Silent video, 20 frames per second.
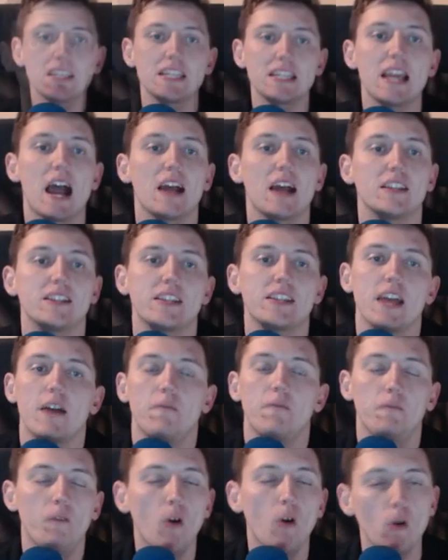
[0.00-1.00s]
Here is the
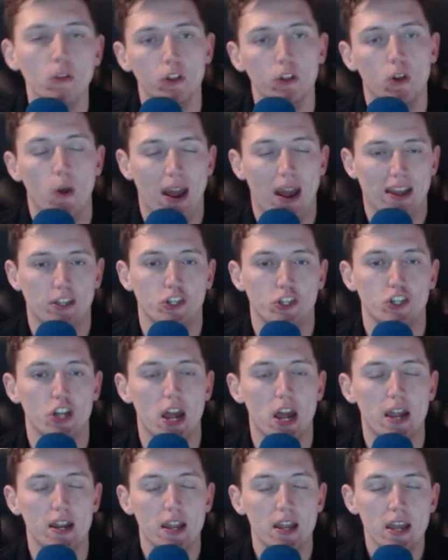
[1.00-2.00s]
answer for the
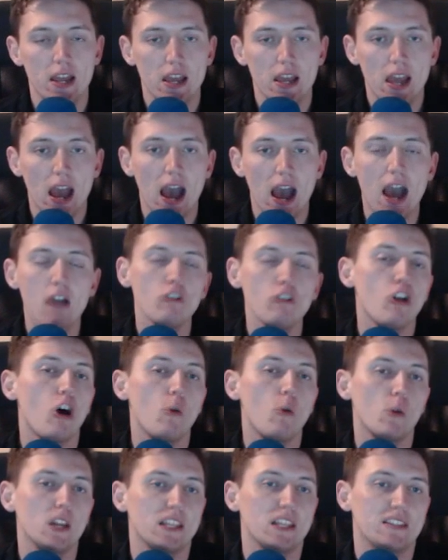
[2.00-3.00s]
question. How
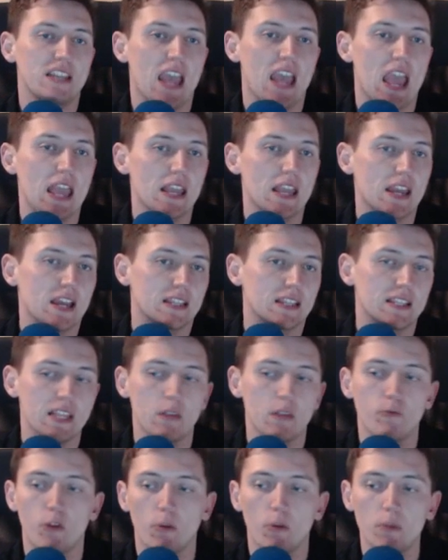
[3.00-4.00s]
long would it take a
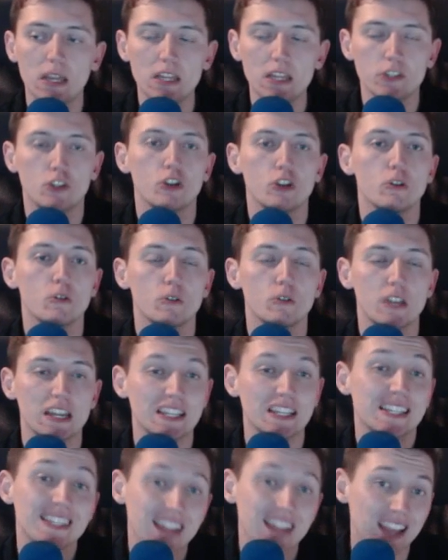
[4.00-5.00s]
team from League two that
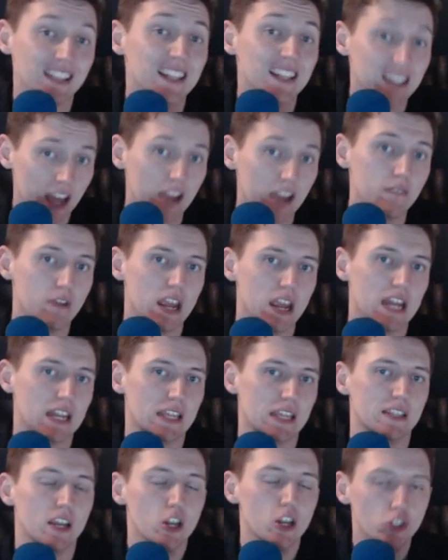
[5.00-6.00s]
is ninety-nine
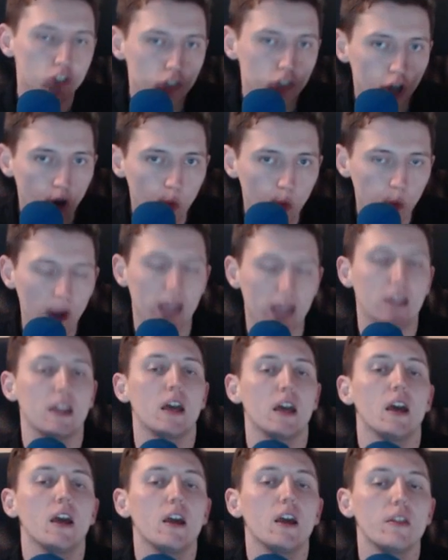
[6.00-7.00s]
rated to
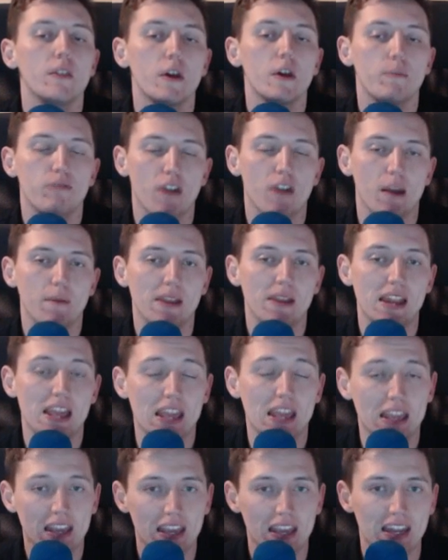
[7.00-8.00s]
win the Premier
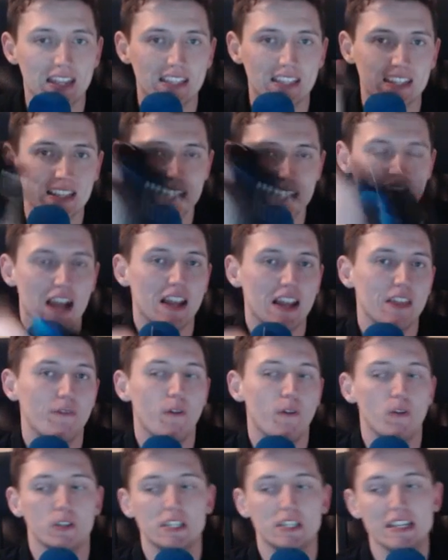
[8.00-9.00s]
League? It is exactly
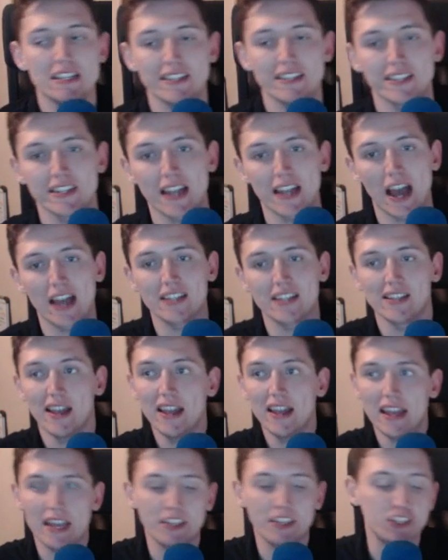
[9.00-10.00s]
four seasons, guys,
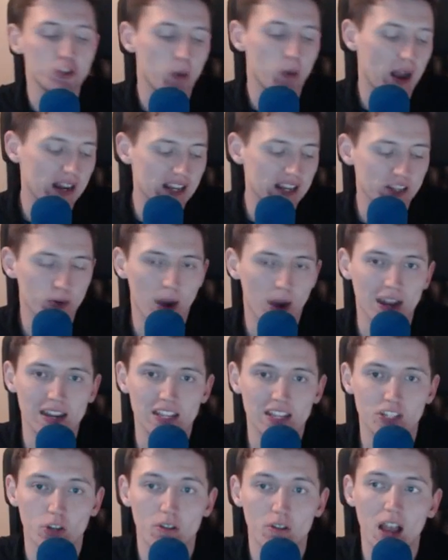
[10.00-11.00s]
in twenty
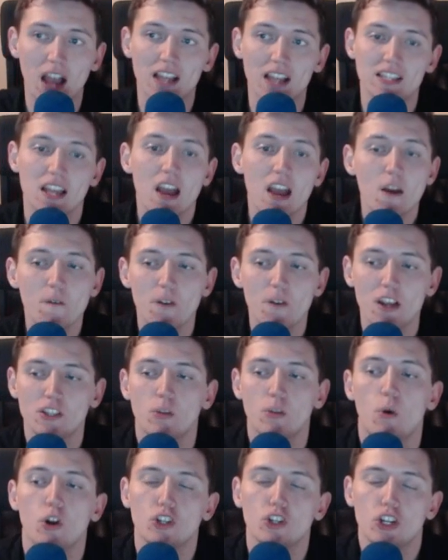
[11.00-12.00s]
twenty. So, guys, thanks
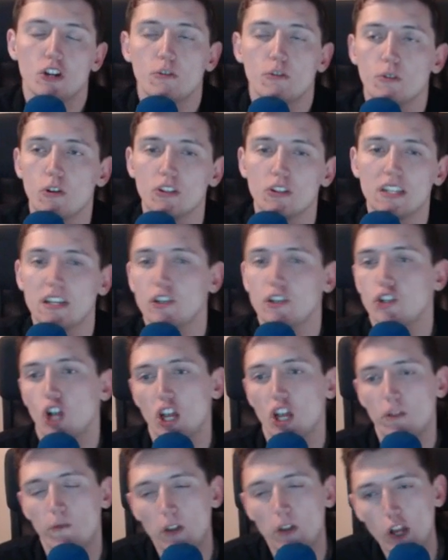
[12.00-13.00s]
for watching. Hope you all did
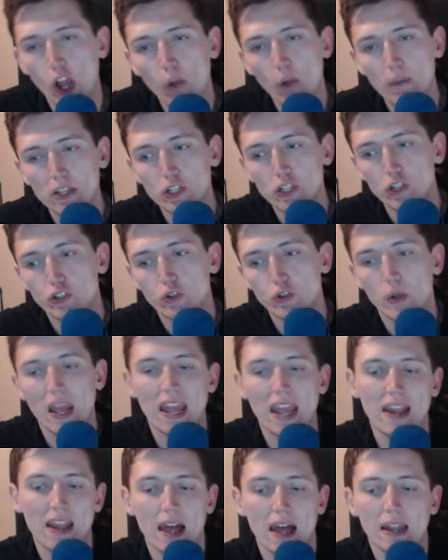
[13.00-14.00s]
enjoy the video. Make sure to
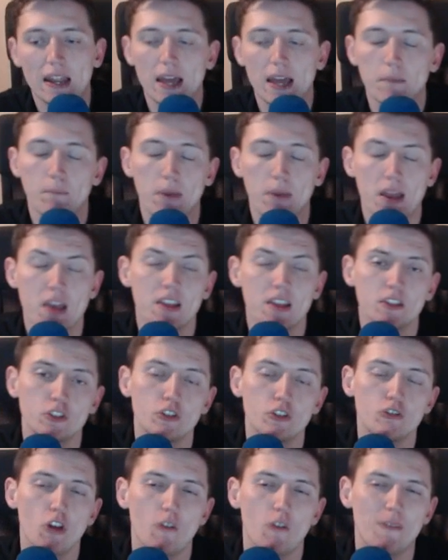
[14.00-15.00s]
hit that like button.
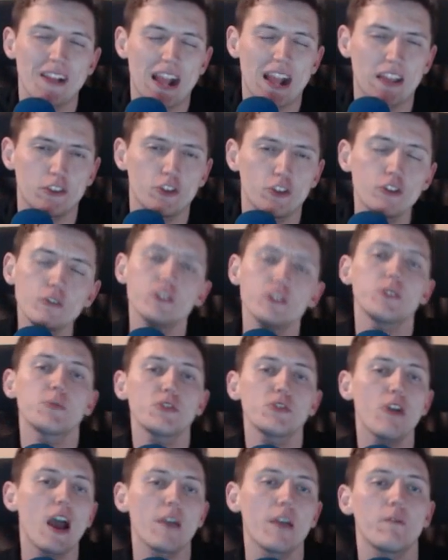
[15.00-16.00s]
Do not forget to
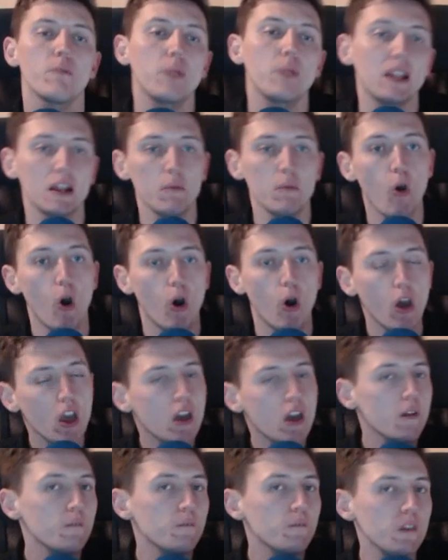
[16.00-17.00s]
subscribe for plenty more
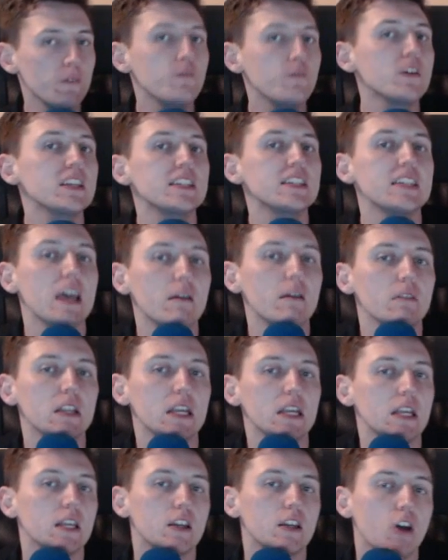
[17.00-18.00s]
FIFA
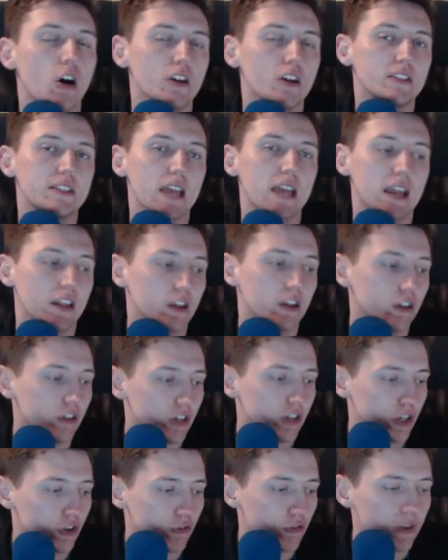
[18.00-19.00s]
seventeen content,
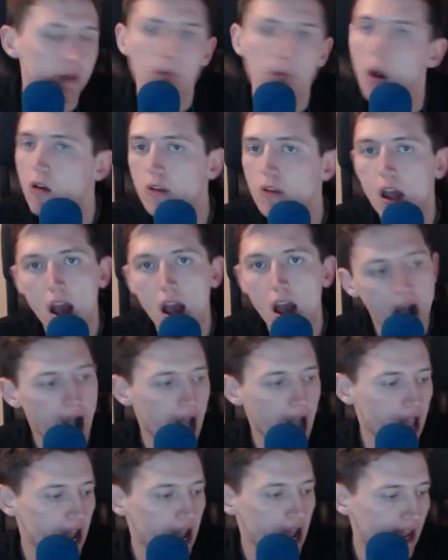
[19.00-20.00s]
including Career Mode,
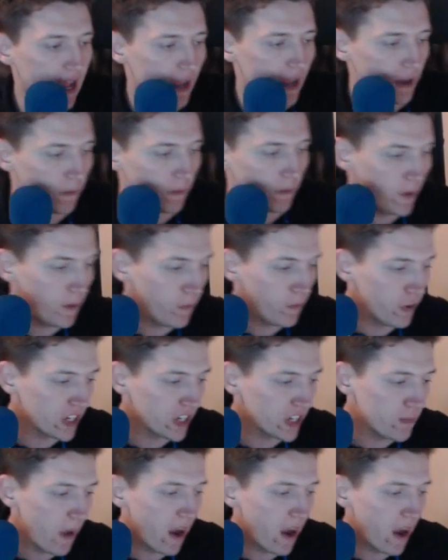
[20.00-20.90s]
uh, uh, FIFA